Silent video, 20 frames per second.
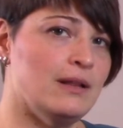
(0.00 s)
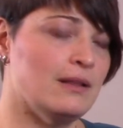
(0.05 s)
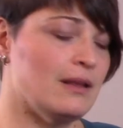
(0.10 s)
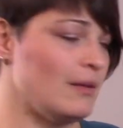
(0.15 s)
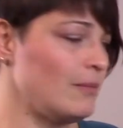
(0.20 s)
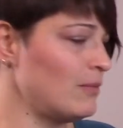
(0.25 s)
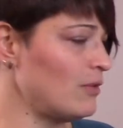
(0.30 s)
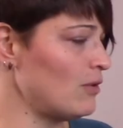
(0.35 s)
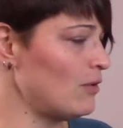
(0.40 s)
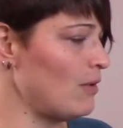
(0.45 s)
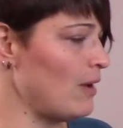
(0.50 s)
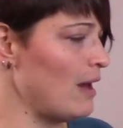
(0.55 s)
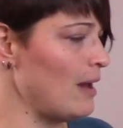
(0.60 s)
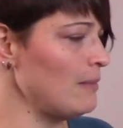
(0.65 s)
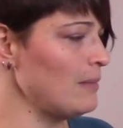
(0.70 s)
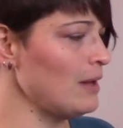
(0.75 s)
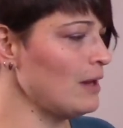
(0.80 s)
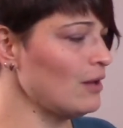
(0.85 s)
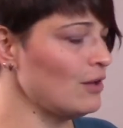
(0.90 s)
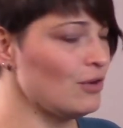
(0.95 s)
them. So
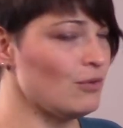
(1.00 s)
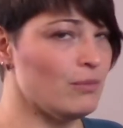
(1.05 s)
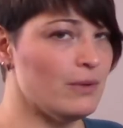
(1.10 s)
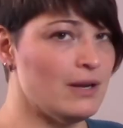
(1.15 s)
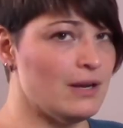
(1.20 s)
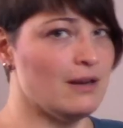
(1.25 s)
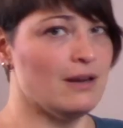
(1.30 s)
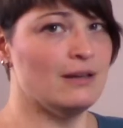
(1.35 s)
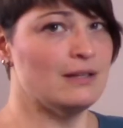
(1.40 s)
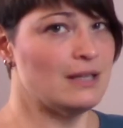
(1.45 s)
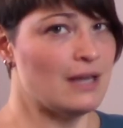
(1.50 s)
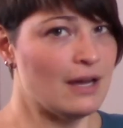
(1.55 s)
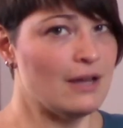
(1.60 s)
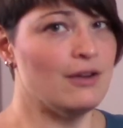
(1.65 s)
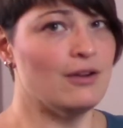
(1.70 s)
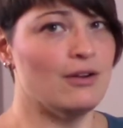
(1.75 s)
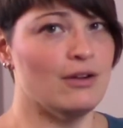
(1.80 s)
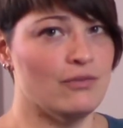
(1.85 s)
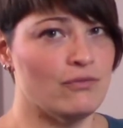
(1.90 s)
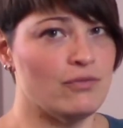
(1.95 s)
I'm not going to read an
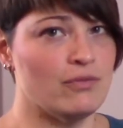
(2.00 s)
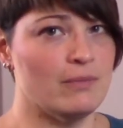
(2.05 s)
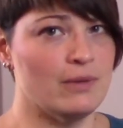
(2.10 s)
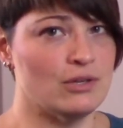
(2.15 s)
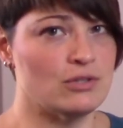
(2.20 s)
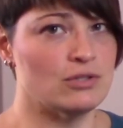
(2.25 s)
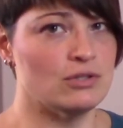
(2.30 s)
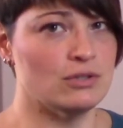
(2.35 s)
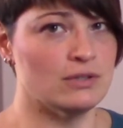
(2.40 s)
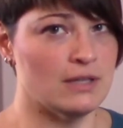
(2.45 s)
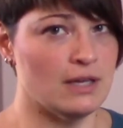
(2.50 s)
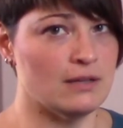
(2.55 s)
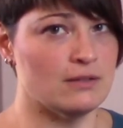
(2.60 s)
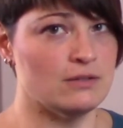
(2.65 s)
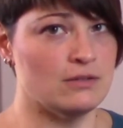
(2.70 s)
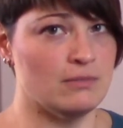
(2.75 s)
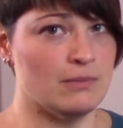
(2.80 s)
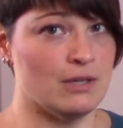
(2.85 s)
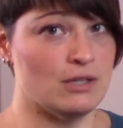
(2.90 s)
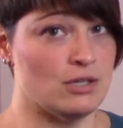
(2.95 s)
entire informational
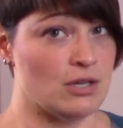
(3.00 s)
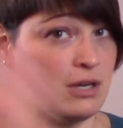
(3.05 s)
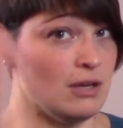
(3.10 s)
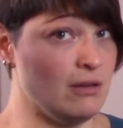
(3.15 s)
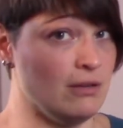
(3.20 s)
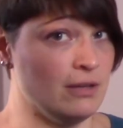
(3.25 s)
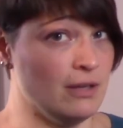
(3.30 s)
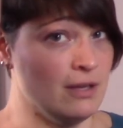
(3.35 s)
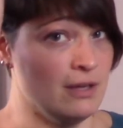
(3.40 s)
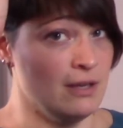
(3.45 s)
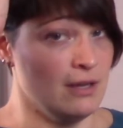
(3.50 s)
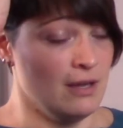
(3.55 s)
text to my child.